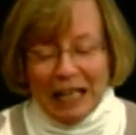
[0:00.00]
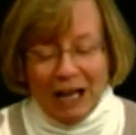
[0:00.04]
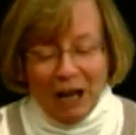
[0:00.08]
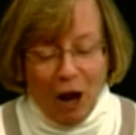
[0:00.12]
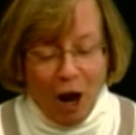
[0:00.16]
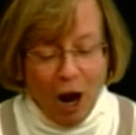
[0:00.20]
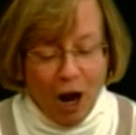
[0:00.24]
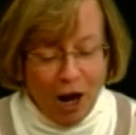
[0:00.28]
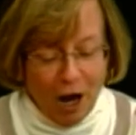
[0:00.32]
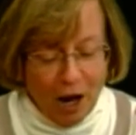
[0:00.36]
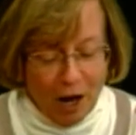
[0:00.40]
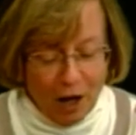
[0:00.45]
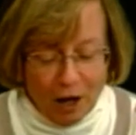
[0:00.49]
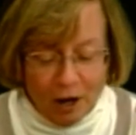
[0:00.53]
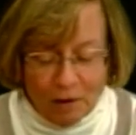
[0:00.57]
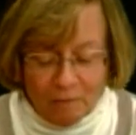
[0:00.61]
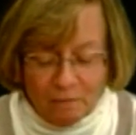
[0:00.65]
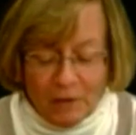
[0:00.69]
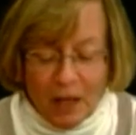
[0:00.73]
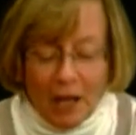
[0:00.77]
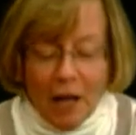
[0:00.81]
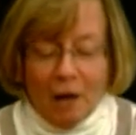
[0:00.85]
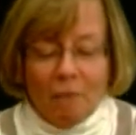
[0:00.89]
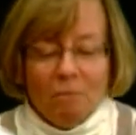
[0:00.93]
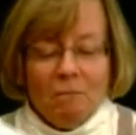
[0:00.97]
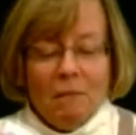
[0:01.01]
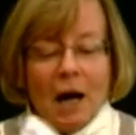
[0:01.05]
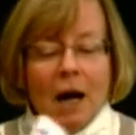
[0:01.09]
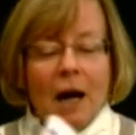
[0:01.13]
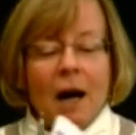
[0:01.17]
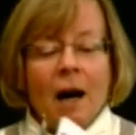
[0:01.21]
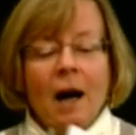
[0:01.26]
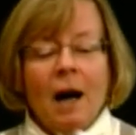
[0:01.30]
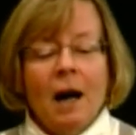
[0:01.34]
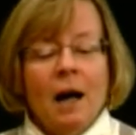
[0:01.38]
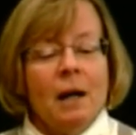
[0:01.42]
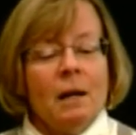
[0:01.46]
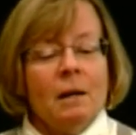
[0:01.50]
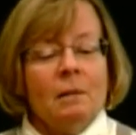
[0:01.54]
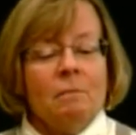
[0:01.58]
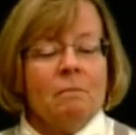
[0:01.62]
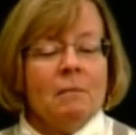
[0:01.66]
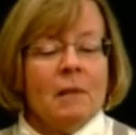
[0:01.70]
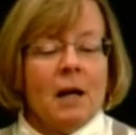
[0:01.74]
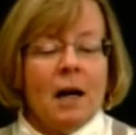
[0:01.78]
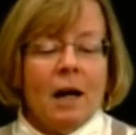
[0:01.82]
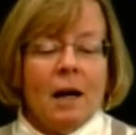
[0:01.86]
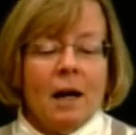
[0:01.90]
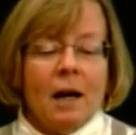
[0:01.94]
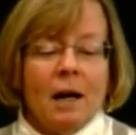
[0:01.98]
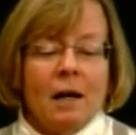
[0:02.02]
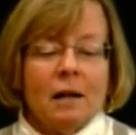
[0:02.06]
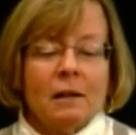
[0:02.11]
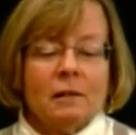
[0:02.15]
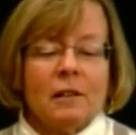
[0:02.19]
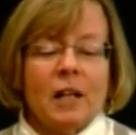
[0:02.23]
um, my, I'm uh,